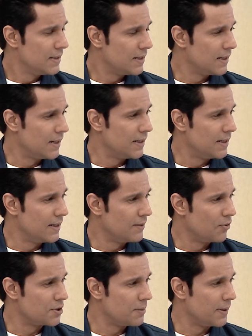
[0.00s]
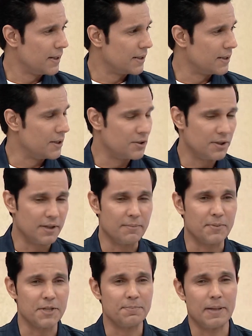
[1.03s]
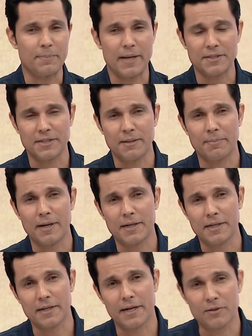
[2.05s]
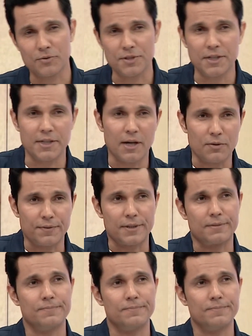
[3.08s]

I wasn't paying attention and I pissed my pants in a party and I had to sneak out of it.